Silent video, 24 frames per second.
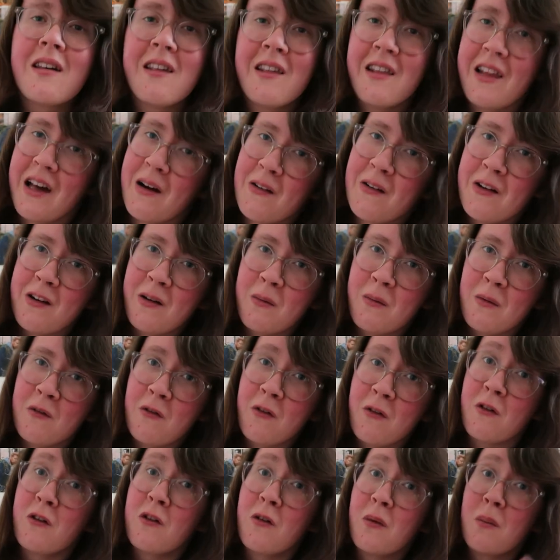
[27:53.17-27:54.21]
Now I'm gonna move
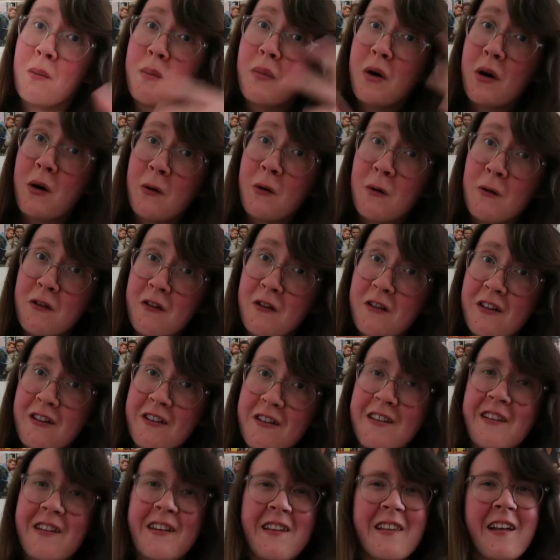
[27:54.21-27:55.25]
on to
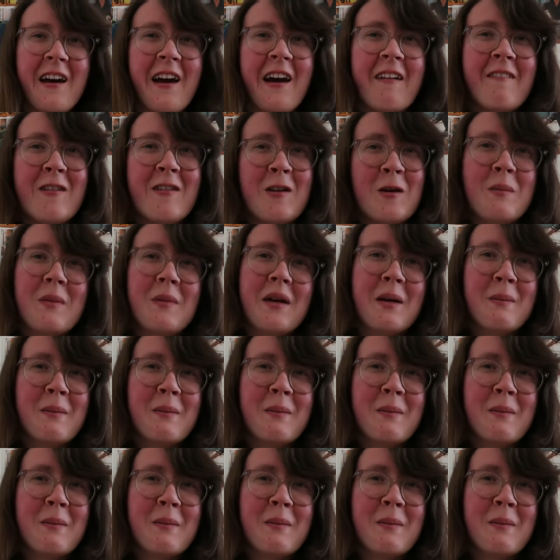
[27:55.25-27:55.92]
posters because I have too many